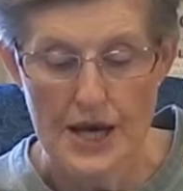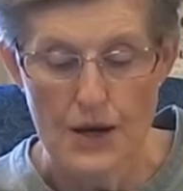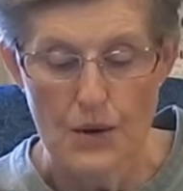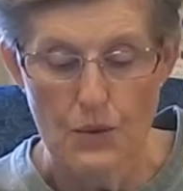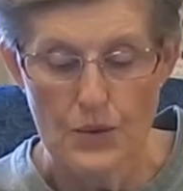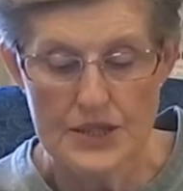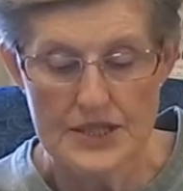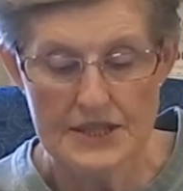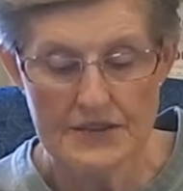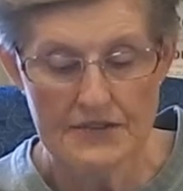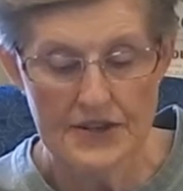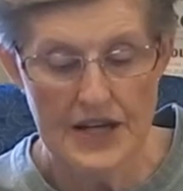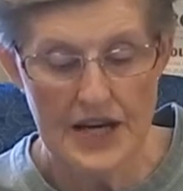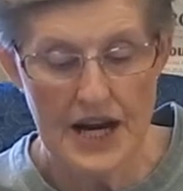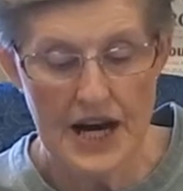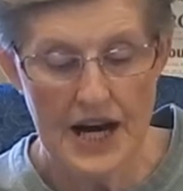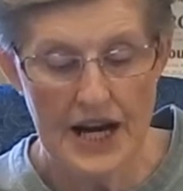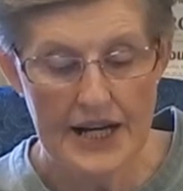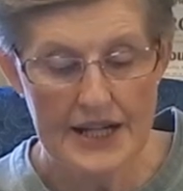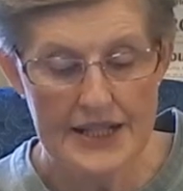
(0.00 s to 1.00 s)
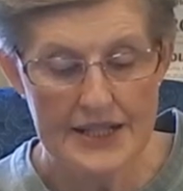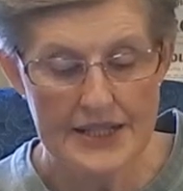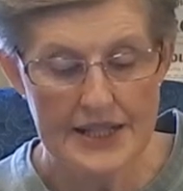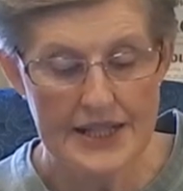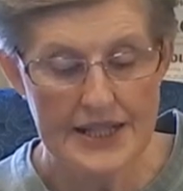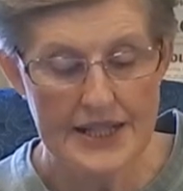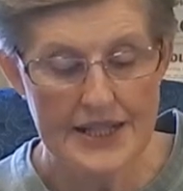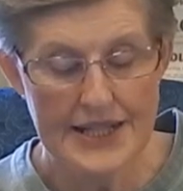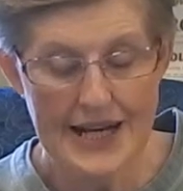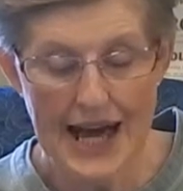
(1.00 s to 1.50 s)
was of a kind that
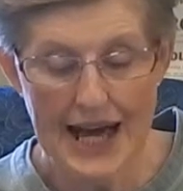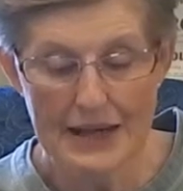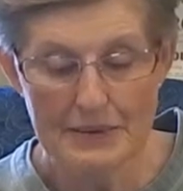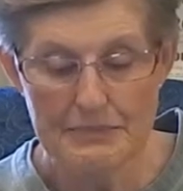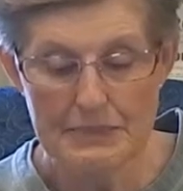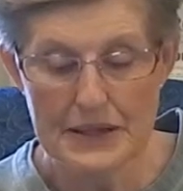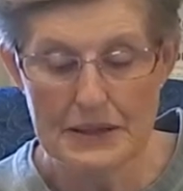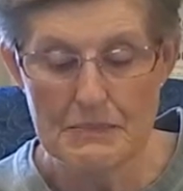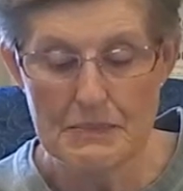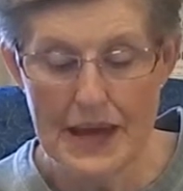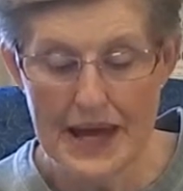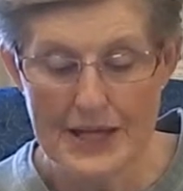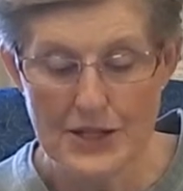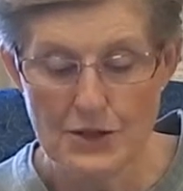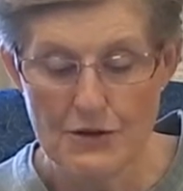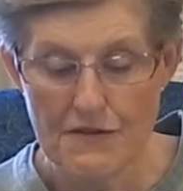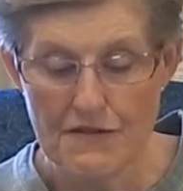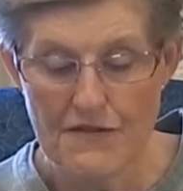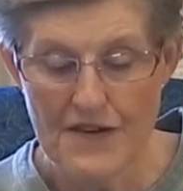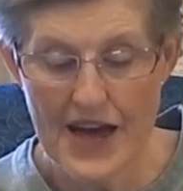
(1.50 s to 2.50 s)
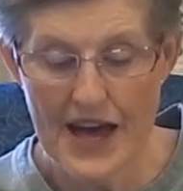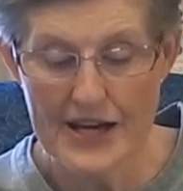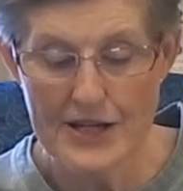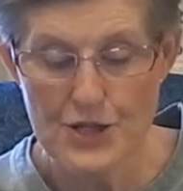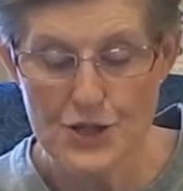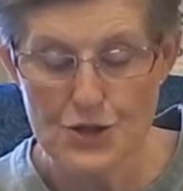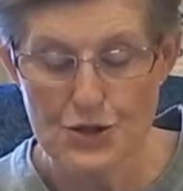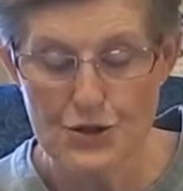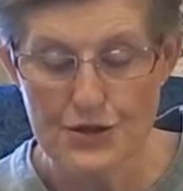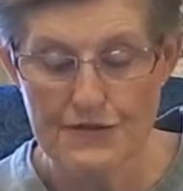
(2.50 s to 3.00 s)
had not been
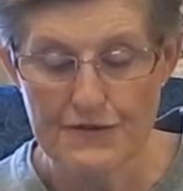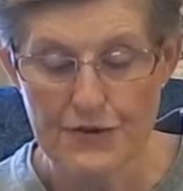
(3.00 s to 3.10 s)
manufactured